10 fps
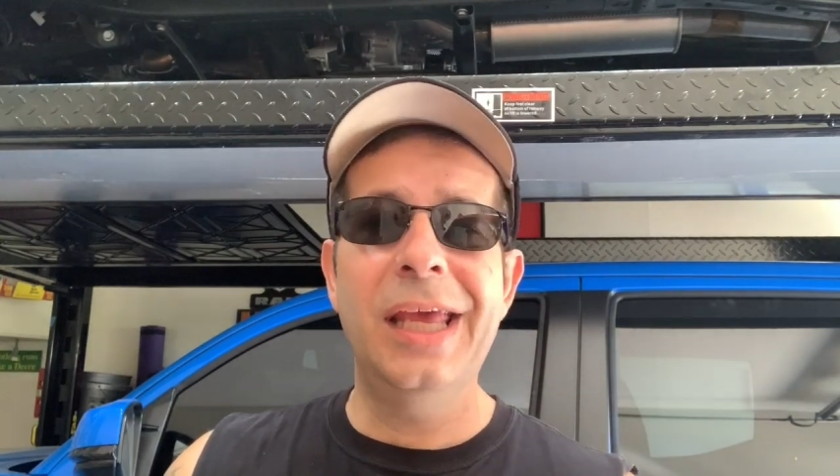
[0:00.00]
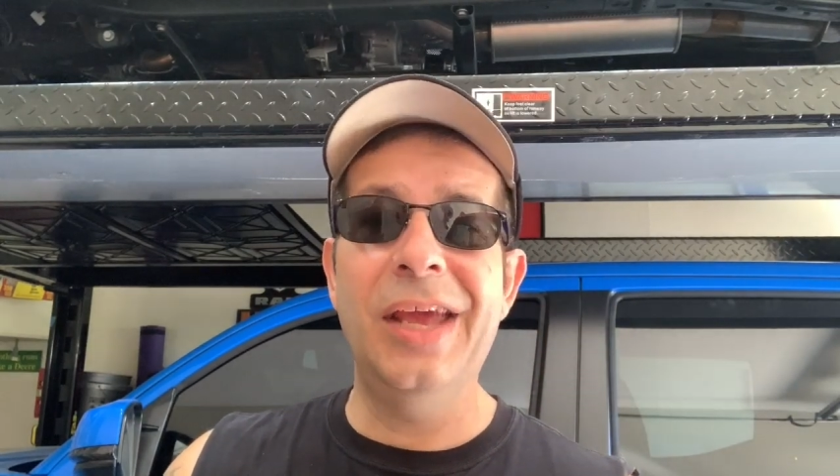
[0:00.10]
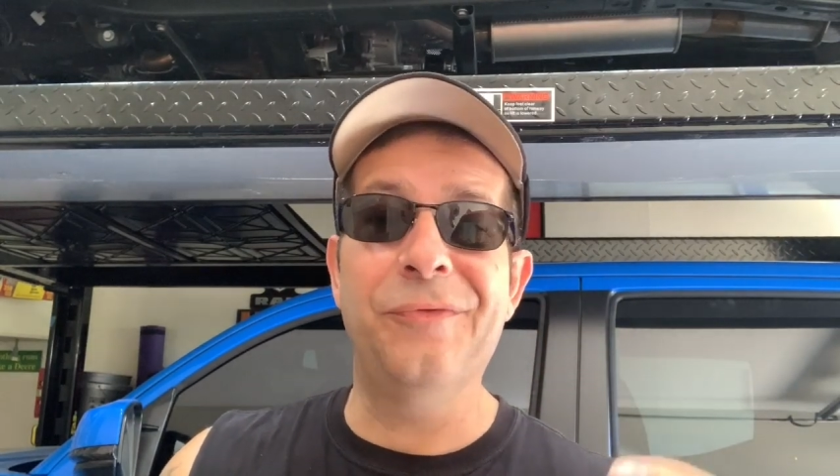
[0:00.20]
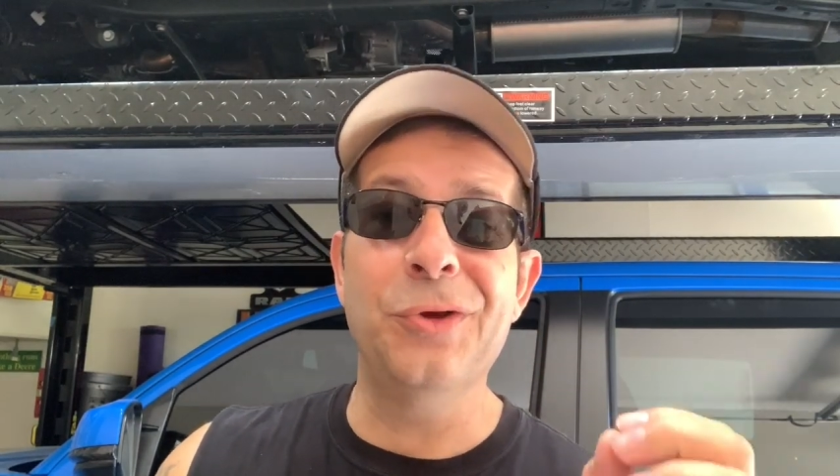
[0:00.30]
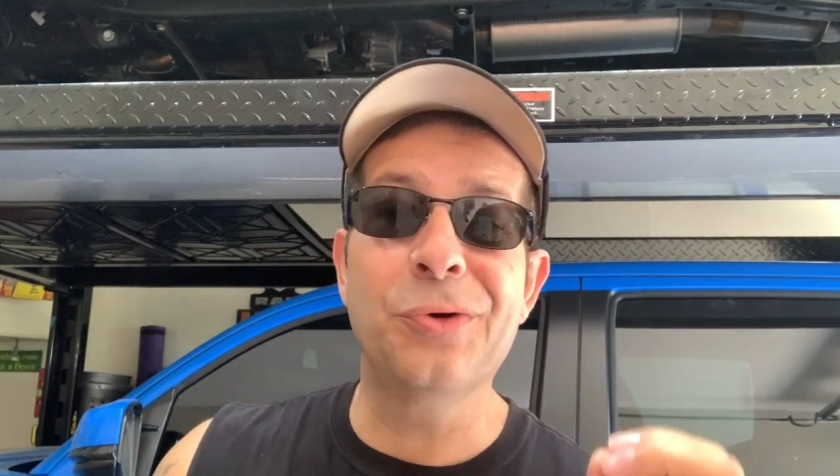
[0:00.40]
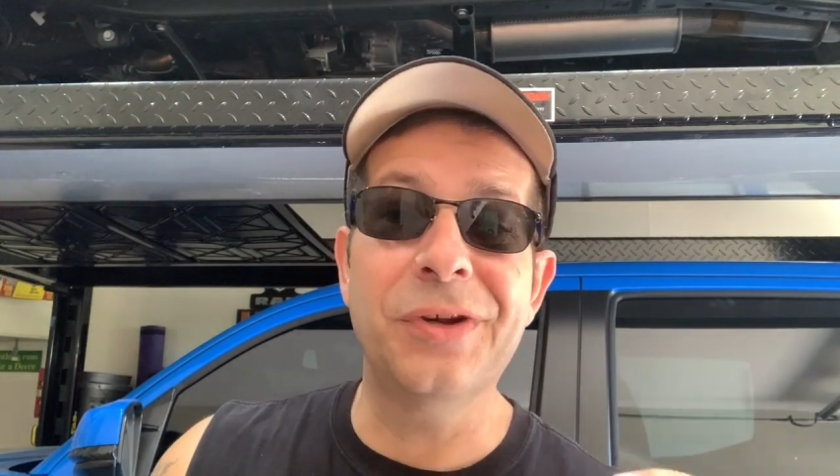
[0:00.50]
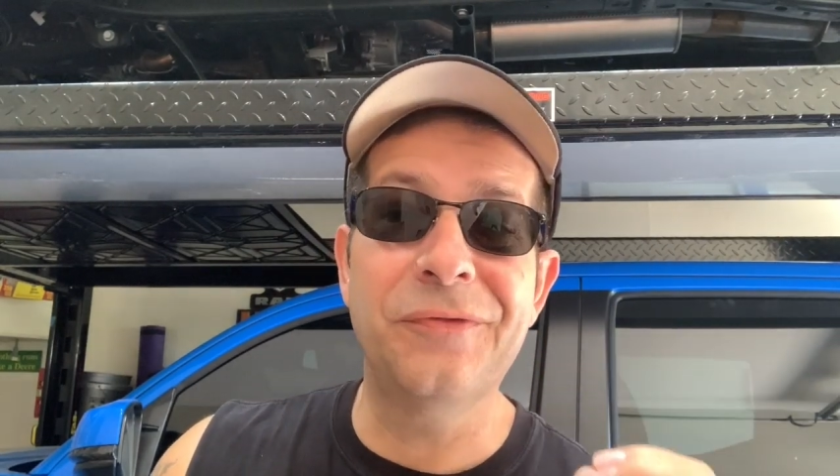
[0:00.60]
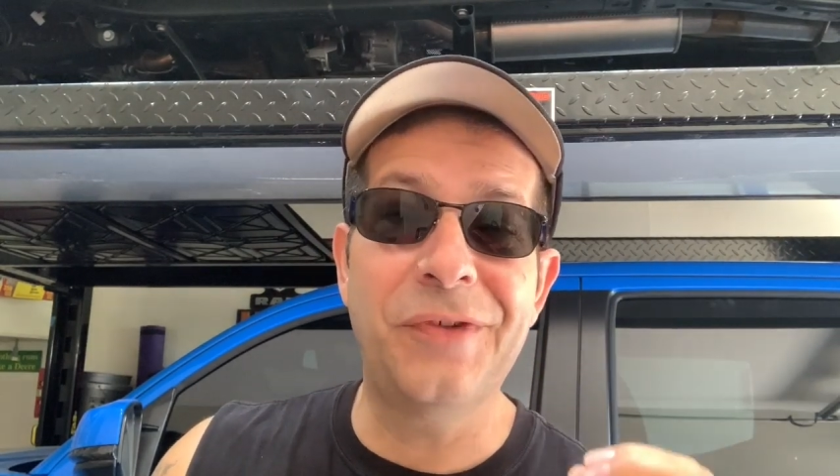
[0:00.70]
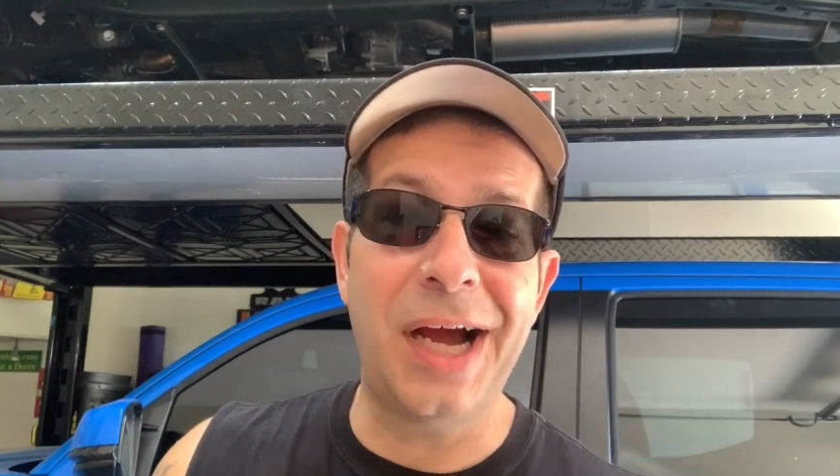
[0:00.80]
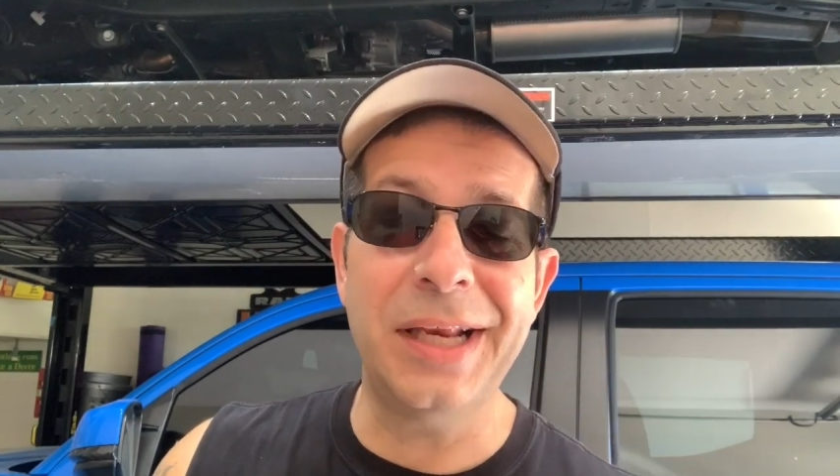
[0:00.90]
if you could
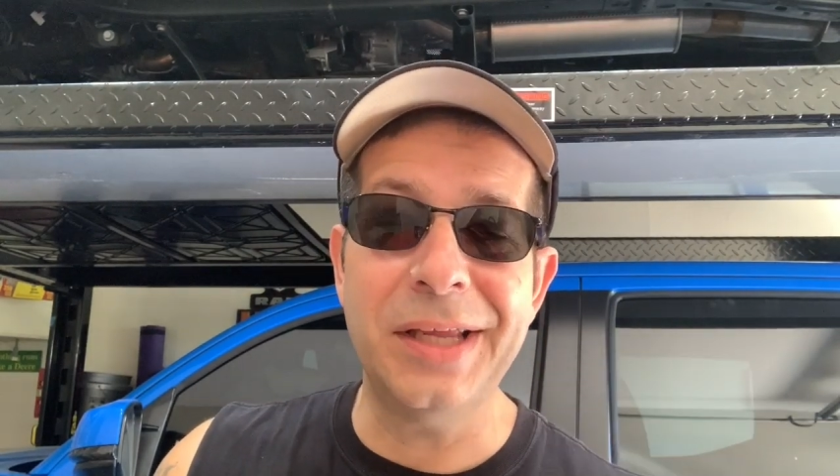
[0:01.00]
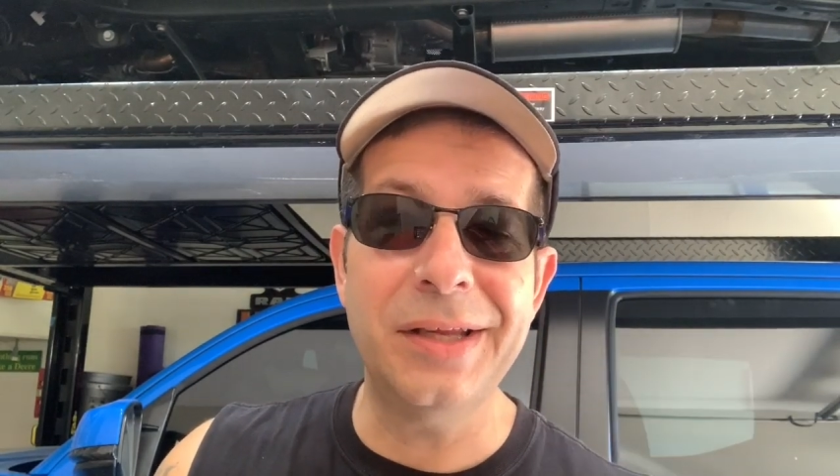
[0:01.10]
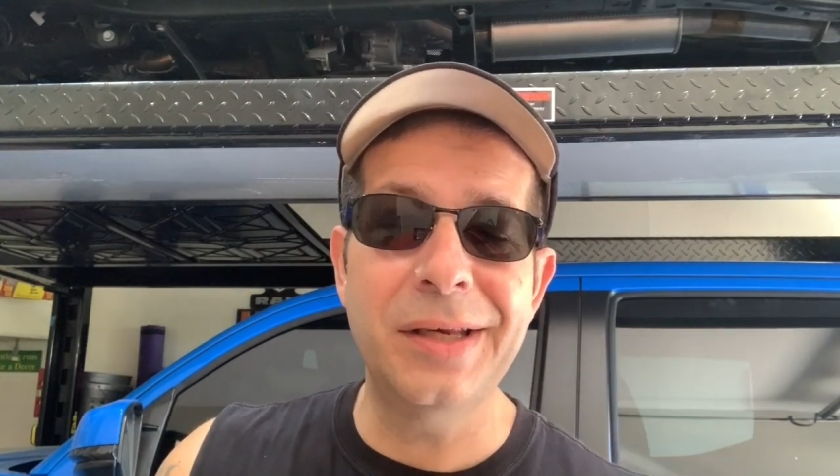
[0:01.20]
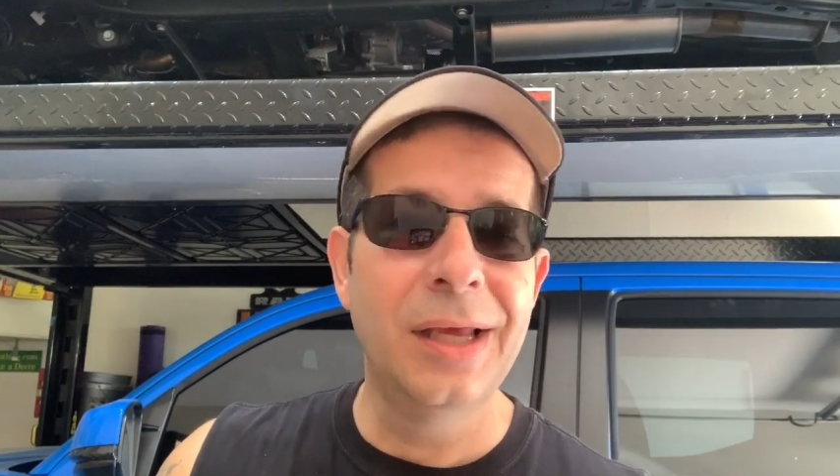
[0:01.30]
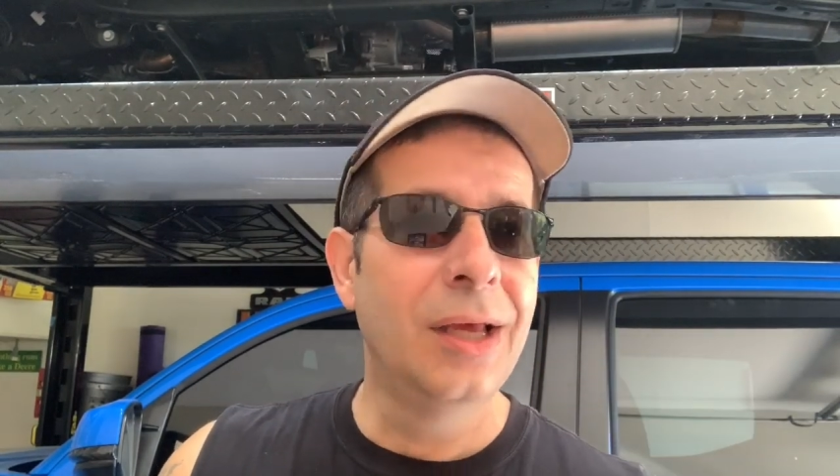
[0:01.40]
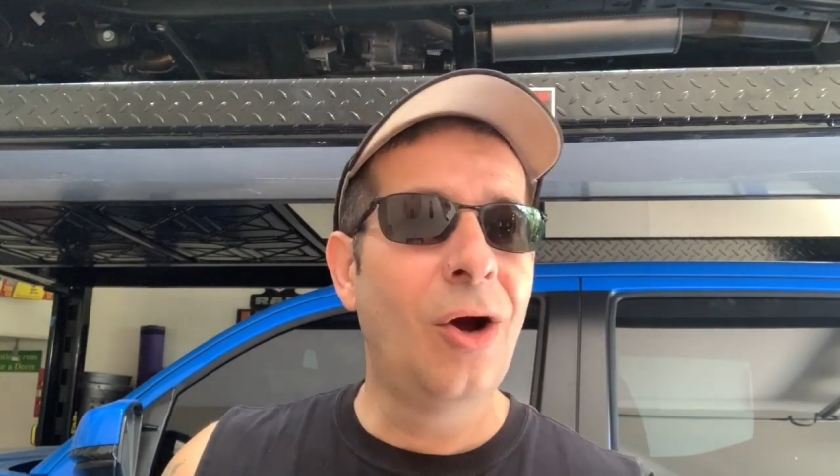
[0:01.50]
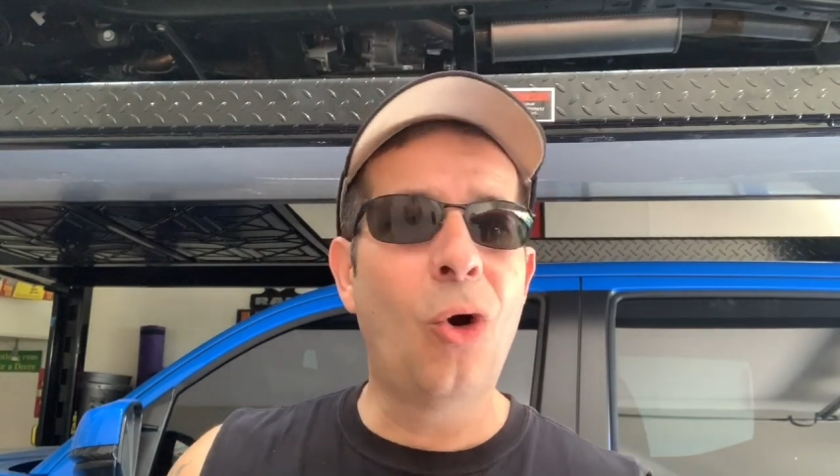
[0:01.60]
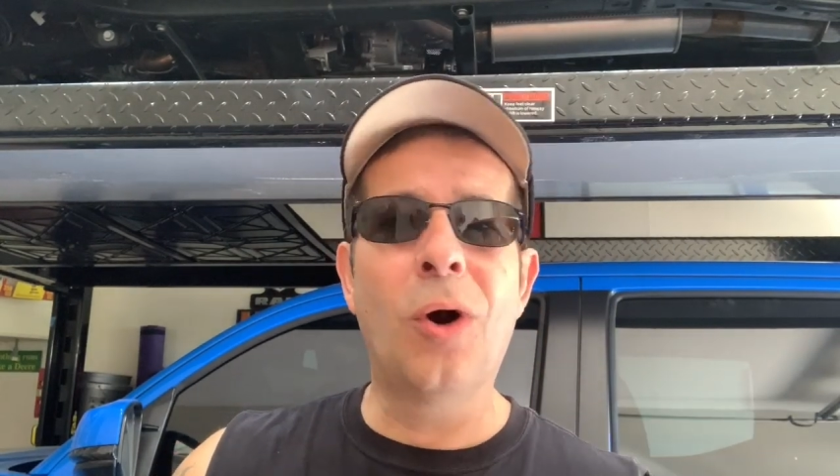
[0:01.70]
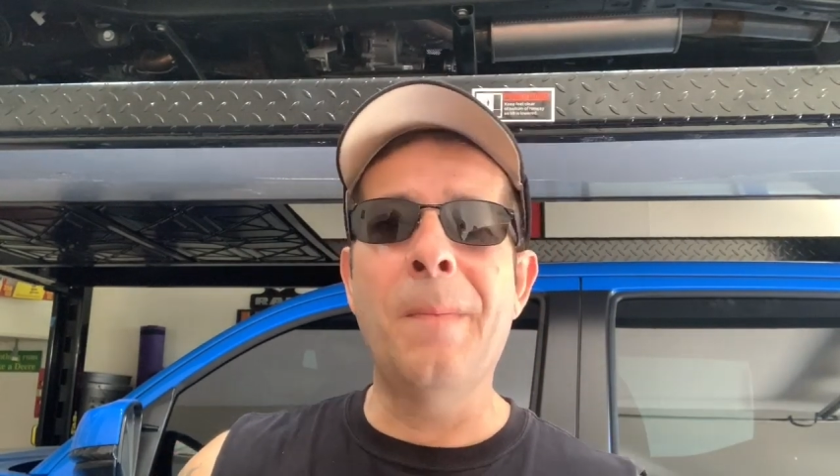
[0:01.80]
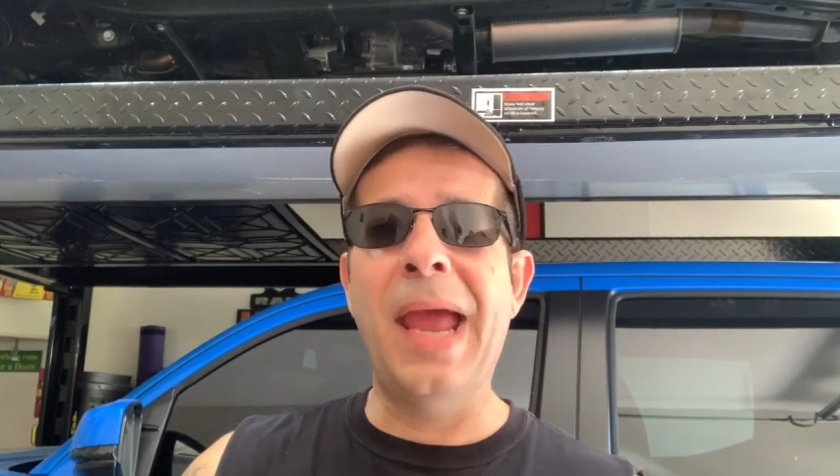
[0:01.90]
find it.
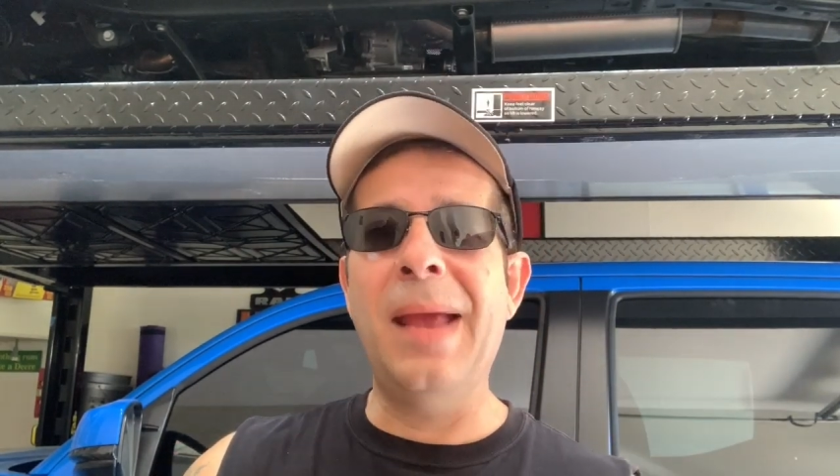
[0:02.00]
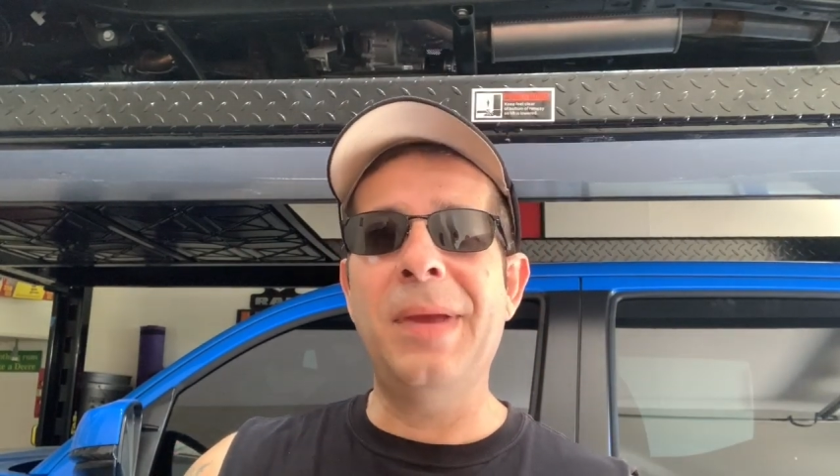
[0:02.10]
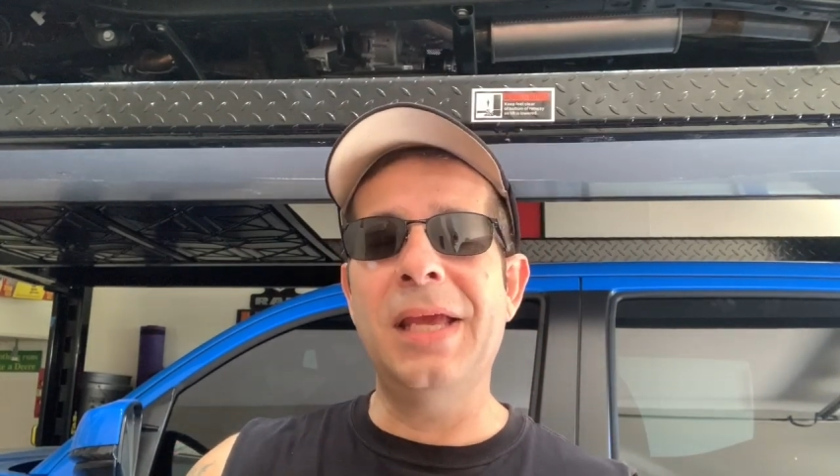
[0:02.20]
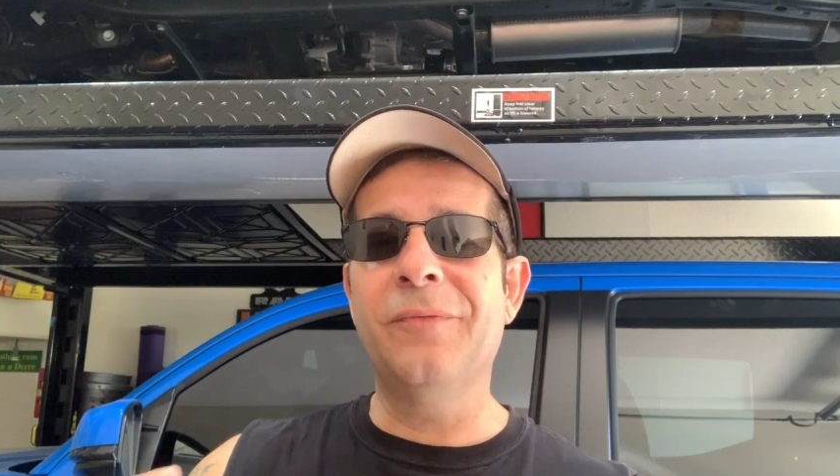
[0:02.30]
Or maybe